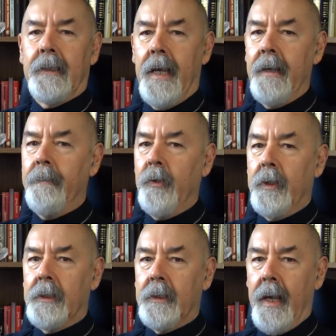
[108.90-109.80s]
Zen
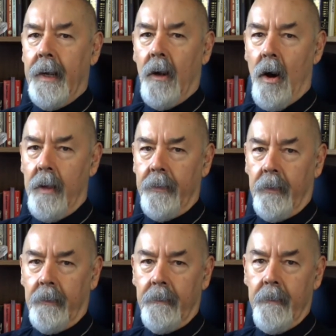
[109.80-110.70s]
Buddhist and
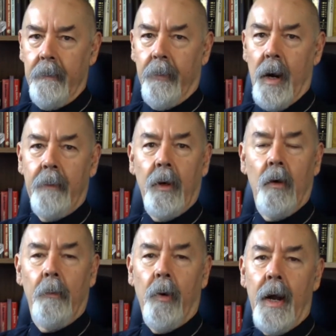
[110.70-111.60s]
author Barbara
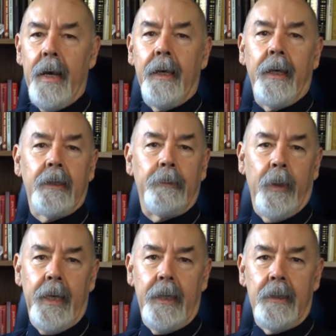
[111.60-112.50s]
O'Brien
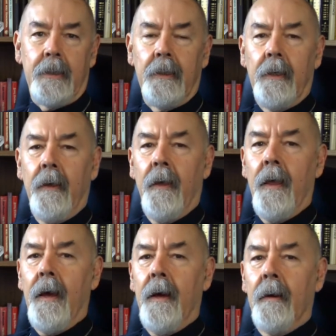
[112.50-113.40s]
explains,
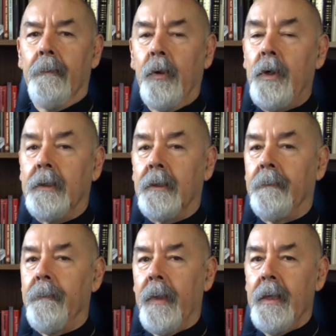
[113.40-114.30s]

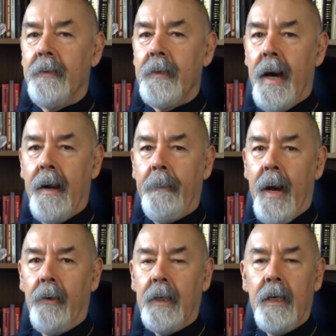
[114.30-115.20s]
Buddhism is not
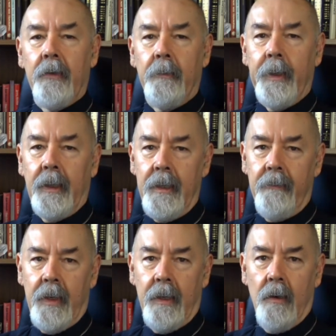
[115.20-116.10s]
about either
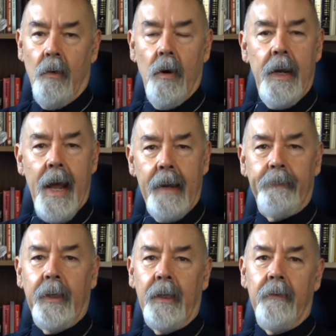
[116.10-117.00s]
believing or not
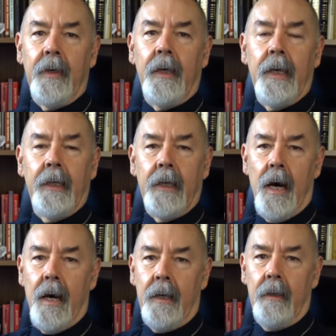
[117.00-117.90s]
believing in
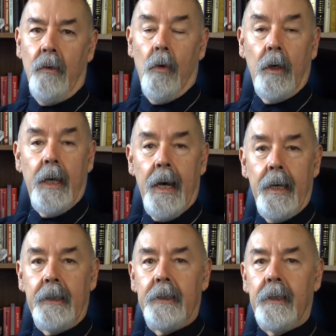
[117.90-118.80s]
God or
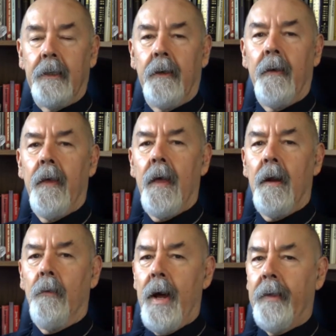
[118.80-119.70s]
gods.
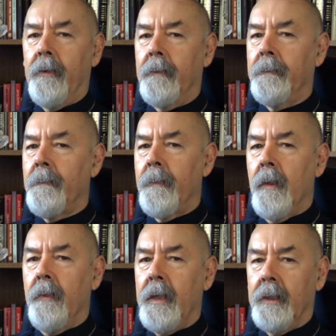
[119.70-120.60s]
Rather,
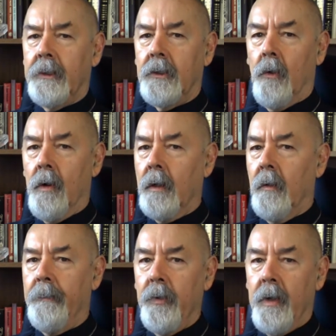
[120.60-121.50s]
the
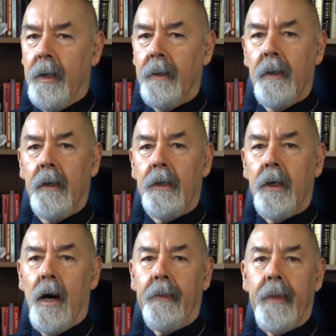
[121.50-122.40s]
historical Buddha
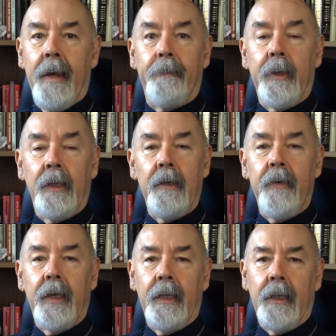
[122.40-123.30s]
taught that
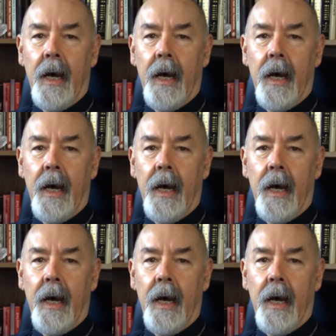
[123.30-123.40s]
believing in